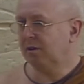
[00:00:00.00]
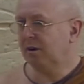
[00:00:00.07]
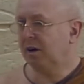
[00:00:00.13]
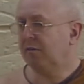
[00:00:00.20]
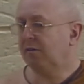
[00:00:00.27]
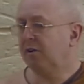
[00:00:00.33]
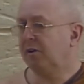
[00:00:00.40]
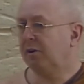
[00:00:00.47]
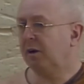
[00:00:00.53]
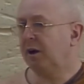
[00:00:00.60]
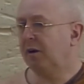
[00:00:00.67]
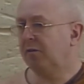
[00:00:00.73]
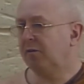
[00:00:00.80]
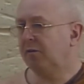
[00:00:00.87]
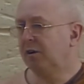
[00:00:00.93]

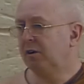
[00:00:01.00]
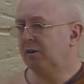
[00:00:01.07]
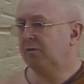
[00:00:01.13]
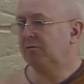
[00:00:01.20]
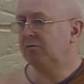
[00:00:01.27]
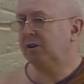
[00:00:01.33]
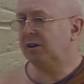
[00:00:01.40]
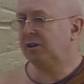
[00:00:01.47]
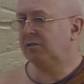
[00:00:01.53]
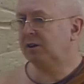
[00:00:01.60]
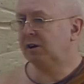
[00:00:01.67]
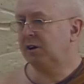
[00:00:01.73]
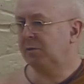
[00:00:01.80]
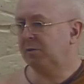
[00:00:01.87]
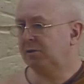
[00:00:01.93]
I've reached the
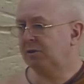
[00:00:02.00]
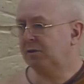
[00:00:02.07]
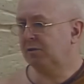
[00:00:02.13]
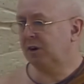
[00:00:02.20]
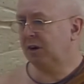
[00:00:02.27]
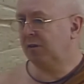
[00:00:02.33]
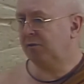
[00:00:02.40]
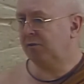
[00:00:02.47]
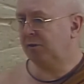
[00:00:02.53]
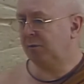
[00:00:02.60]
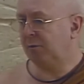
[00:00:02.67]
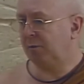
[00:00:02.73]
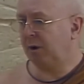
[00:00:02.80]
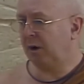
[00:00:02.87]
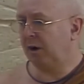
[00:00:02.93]
limit of comfort
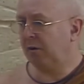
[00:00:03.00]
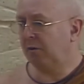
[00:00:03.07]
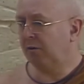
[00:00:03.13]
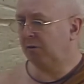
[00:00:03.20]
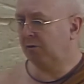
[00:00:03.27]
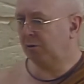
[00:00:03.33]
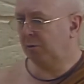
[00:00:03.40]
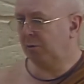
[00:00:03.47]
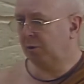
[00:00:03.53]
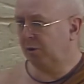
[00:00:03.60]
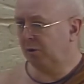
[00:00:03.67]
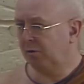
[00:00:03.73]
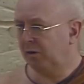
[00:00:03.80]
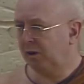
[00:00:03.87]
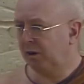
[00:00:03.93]
through
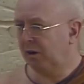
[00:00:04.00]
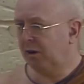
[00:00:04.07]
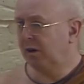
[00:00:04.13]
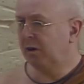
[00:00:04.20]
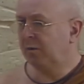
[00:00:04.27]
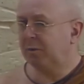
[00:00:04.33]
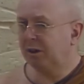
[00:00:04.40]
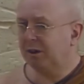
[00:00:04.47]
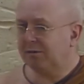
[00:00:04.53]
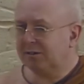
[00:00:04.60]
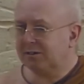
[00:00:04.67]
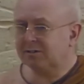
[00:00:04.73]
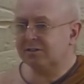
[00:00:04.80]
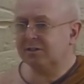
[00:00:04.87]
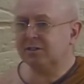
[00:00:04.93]
moving. But there are
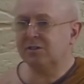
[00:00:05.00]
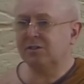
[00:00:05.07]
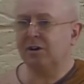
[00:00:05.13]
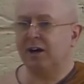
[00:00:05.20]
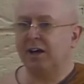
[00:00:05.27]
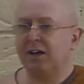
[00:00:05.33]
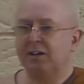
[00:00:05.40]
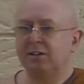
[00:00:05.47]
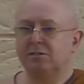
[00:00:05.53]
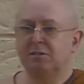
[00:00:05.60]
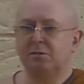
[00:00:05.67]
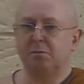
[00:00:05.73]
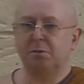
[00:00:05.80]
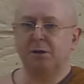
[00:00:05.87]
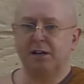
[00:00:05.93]
still aches
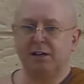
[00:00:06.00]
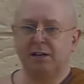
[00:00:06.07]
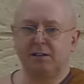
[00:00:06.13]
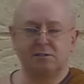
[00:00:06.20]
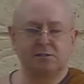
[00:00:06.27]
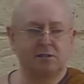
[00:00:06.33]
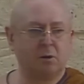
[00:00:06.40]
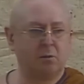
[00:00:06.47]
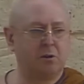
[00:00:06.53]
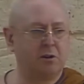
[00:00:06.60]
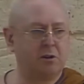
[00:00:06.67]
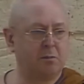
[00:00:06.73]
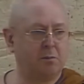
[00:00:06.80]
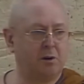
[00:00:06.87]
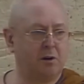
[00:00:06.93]
and pains somewhere in
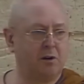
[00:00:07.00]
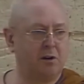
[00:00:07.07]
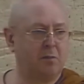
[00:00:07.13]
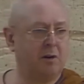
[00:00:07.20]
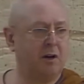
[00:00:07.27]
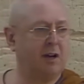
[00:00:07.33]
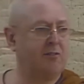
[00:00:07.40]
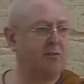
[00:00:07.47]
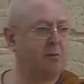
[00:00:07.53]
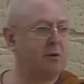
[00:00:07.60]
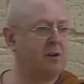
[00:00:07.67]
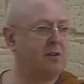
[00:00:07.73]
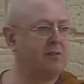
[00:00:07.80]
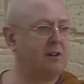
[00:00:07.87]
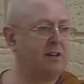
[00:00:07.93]
the body. You may have a
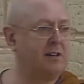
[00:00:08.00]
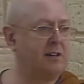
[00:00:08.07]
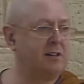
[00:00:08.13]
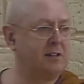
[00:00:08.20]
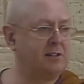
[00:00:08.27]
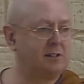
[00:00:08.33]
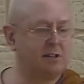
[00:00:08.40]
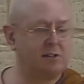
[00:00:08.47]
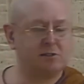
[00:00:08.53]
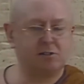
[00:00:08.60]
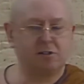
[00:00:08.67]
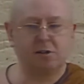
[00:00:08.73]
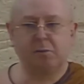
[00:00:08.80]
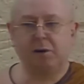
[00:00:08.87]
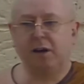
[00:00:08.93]
bit of
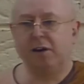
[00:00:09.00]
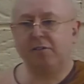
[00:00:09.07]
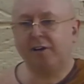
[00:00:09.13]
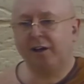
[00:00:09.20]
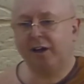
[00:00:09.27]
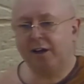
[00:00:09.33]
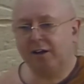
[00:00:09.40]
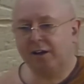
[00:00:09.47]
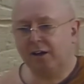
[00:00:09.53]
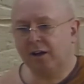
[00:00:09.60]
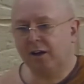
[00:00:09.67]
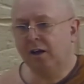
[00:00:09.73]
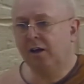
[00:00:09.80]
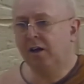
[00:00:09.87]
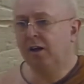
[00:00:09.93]
indigestion, you may have a headache,
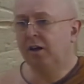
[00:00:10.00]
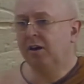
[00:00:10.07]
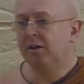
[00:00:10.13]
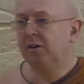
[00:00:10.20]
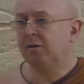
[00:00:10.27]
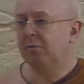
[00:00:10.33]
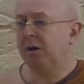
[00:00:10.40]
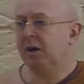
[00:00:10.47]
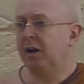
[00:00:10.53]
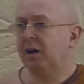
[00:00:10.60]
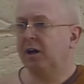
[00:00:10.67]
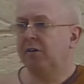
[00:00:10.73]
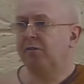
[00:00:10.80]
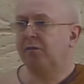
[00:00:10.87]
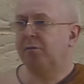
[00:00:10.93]
you may
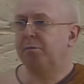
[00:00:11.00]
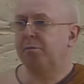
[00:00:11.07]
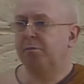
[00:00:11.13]
have